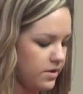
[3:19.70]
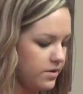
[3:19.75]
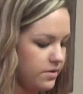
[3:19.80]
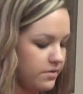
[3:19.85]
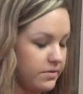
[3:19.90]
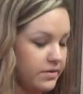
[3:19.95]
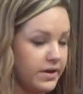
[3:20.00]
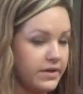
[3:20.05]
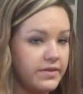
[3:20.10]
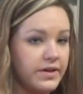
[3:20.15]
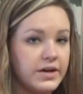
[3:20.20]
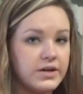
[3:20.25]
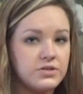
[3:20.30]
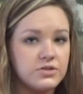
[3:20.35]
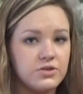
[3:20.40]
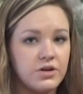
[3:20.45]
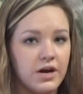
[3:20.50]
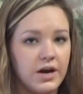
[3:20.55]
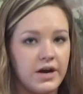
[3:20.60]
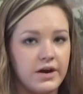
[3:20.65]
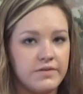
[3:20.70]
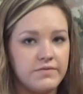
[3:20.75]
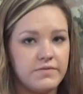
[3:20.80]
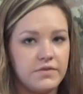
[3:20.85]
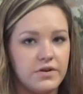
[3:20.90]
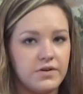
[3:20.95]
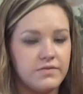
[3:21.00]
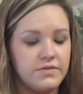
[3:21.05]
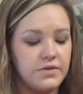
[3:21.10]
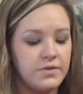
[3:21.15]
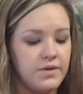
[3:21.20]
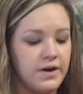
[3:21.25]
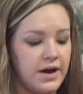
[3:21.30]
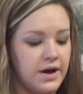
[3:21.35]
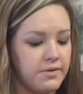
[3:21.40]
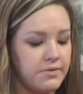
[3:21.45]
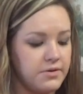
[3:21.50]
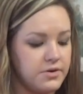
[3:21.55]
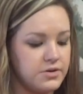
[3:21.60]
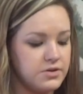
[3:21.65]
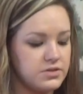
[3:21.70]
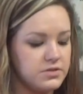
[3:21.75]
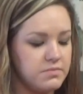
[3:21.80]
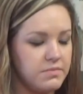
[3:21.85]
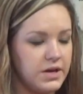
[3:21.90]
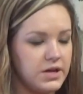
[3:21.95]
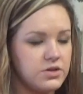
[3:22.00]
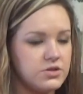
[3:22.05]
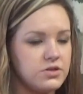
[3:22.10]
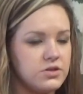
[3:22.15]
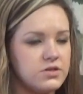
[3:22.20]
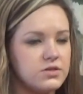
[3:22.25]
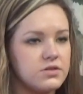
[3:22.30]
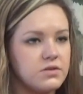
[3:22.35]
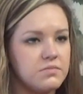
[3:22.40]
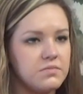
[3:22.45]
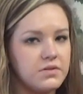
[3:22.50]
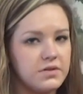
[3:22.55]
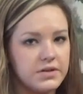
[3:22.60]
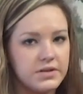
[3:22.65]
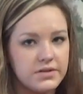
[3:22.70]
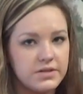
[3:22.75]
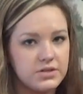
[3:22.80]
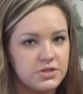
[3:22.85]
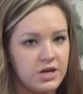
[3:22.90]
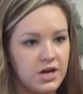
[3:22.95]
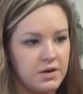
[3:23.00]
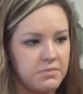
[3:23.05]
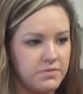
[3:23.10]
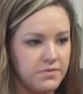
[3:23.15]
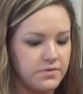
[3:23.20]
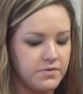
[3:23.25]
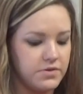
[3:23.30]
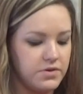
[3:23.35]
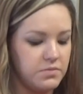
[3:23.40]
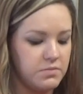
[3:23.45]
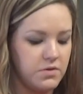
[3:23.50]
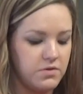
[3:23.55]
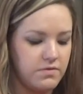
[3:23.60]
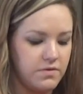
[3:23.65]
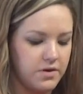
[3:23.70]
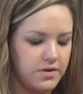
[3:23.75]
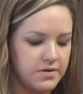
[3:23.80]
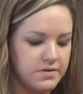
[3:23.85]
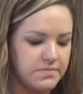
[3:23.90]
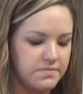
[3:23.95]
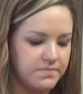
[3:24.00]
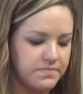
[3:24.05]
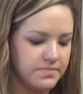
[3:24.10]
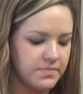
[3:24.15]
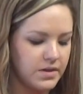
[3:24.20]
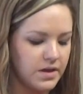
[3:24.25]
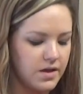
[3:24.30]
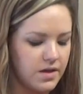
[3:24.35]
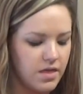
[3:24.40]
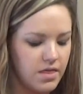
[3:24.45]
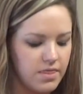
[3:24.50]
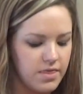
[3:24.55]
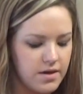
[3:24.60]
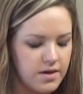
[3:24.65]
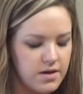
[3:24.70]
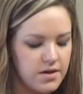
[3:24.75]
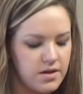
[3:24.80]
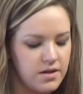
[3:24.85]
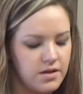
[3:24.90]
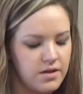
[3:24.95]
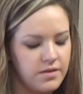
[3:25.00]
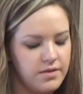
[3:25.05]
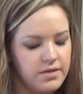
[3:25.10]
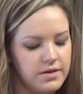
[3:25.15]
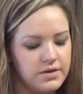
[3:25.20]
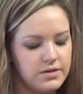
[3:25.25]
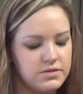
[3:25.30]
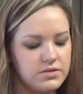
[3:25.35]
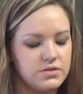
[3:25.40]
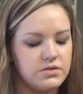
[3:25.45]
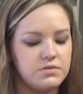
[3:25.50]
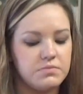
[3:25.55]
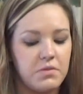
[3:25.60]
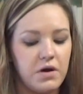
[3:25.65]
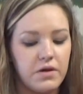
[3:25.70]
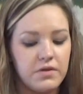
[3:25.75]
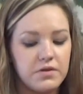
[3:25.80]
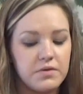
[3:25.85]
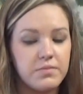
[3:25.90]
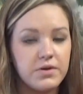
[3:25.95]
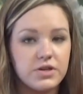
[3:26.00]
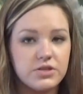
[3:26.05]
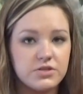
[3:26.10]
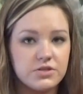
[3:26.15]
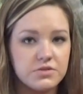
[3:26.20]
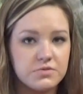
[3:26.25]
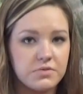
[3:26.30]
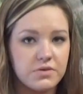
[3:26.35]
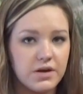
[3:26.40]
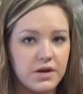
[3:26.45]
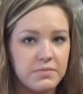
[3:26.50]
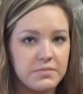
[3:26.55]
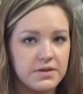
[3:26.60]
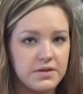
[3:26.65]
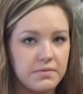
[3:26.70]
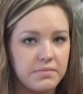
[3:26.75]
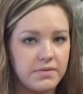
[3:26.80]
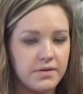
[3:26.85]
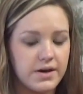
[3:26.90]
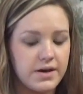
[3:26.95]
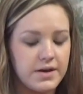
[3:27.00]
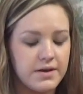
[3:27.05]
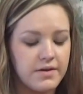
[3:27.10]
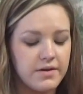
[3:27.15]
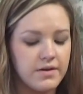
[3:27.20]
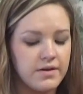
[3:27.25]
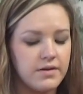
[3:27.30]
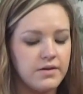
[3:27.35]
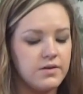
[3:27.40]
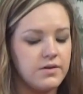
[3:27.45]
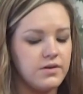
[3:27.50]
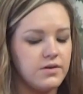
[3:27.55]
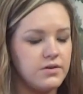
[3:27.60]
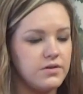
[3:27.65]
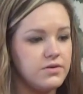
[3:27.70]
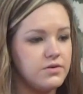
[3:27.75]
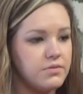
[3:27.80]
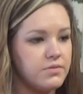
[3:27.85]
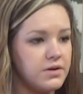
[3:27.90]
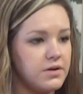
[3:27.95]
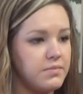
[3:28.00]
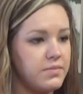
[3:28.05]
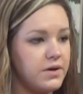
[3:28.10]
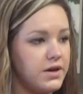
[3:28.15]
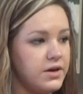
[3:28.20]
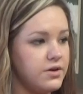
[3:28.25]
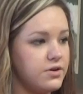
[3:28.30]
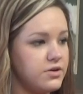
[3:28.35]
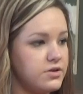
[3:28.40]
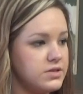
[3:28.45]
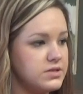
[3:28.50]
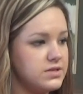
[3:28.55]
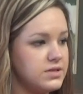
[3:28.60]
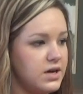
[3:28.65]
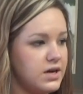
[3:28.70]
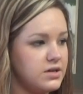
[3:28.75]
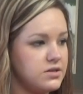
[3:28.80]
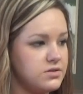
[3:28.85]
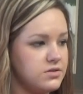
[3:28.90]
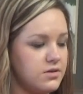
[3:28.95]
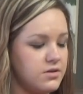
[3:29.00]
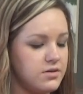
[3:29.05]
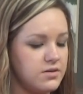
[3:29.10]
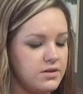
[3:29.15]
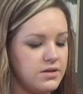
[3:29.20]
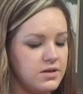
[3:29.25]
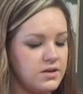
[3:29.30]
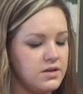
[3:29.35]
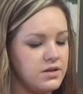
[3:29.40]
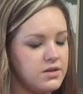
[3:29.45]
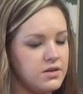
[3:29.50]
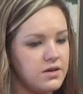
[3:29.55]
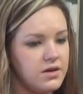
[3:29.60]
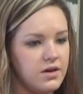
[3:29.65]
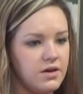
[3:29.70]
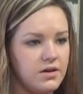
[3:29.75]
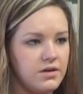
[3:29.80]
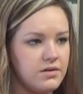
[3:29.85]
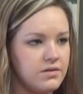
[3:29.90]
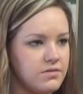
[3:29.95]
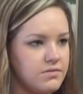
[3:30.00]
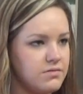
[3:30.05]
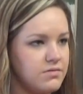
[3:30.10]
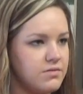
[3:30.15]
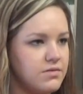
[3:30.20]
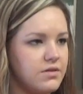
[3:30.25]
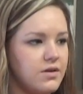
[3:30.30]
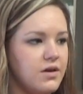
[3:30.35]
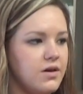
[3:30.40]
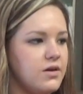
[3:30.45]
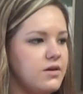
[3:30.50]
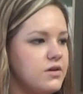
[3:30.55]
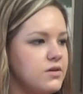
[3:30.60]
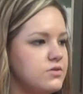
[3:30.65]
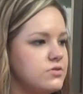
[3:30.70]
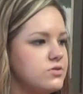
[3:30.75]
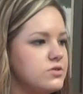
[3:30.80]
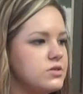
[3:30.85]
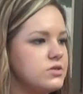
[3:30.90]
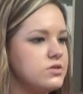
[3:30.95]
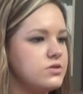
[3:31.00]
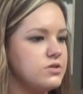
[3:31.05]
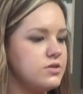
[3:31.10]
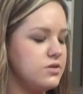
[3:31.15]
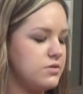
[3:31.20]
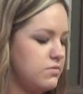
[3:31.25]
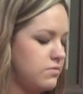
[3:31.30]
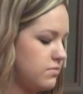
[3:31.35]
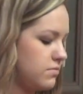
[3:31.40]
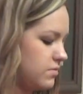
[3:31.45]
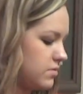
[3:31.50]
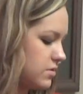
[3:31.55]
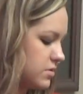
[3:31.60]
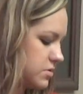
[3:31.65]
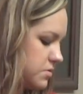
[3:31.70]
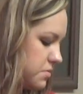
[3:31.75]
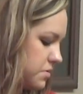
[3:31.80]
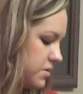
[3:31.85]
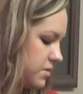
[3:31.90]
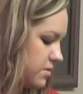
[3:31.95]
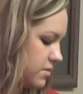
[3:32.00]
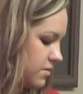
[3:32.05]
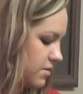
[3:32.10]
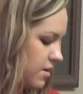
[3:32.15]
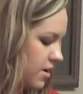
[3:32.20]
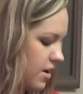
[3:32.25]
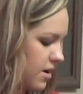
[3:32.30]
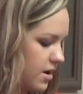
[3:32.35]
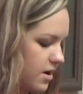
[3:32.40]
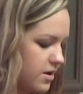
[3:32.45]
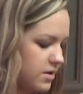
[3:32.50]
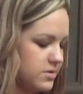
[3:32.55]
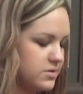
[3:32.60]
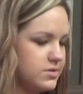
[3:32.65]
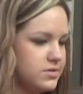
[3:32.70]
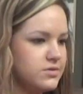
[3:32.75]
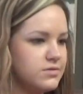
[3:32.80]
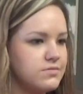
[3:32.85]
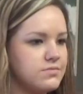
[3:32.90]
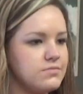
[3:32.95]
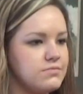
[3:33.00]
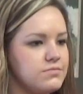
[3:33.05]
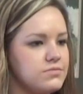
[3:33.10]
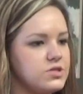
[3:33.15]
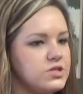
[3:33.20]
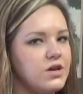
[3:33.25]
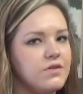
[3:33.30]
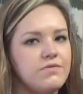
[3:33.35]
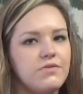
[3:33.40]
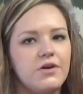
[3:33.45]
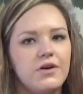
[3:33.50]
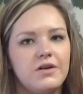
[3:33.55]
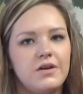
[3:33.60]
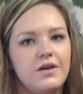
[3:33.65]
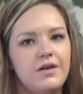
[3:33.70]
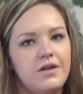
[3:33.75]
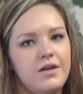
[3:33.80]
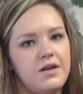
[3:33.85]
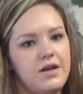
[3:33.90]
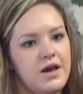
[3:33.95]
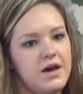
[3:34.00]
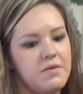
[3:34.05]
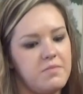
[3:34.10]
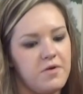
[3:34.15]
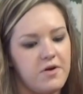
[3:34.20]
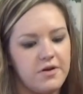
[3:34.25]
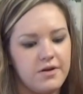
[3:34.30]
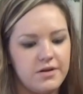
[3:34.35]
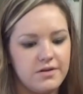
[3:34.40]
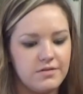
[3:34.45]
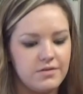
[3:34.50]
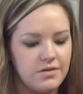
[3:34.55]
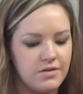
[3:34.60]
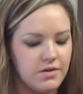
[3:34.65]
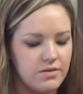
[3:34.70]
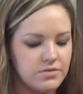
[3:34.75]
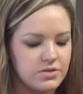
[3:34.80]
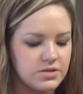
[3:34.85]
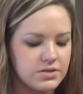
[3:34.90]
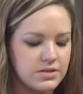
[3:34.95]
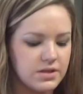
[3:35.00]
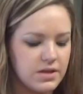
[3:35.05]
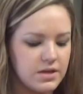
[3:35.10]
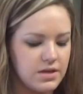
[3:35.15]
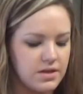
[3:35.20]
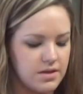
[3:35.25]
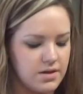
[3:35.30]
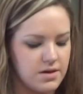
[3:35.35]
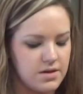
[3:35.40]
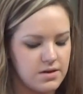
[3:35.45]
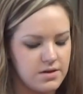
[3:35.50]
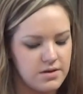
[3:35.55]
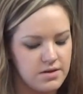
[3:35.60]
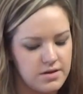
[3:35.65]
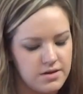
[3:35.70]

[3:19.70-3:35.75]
You'll let that dry for a few hours. Make sure it's completely dry before you move on. And then these smaller brushes will come into play. You'll want to paint your designs on anything that interests you. This one has chevron and a name on it, you know, just anything.